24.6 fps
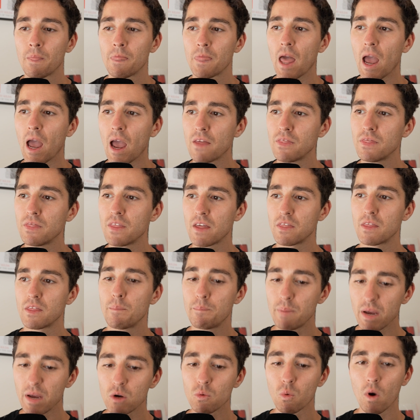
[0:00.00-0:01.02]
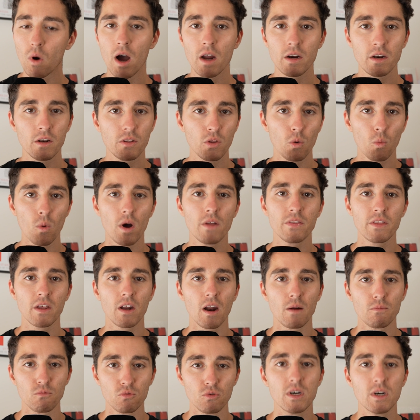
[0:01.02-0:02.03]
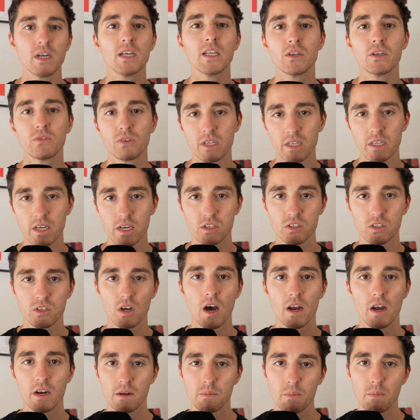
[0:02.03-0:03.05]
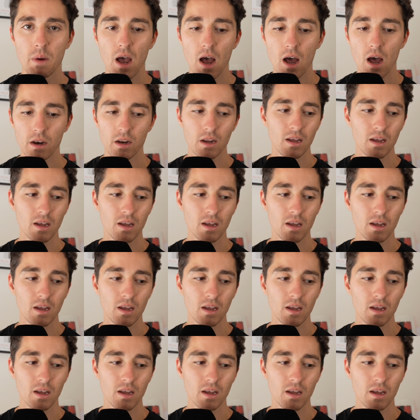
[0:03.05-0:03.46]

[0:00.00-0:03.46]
And then the big one, the one that I'm really, really excited about,